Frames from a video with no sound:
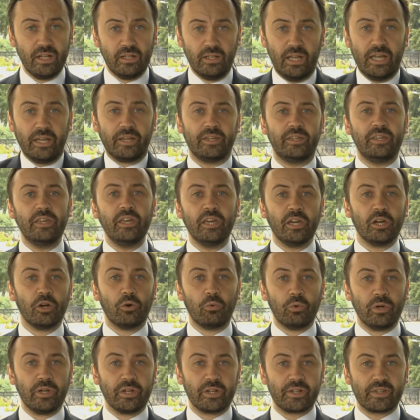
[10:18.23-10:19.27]
Like here,
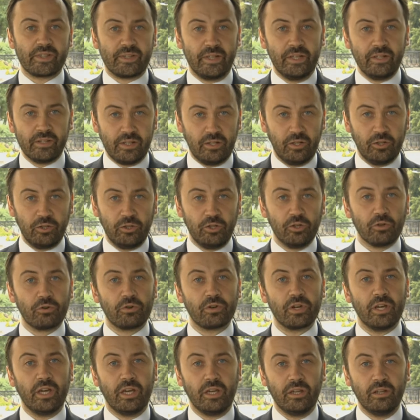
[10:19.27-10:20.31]
we are standing in
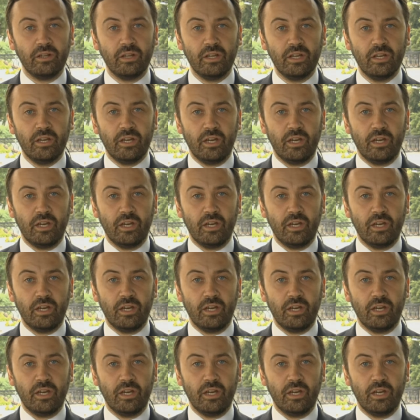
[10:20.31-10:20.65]
Ukraine,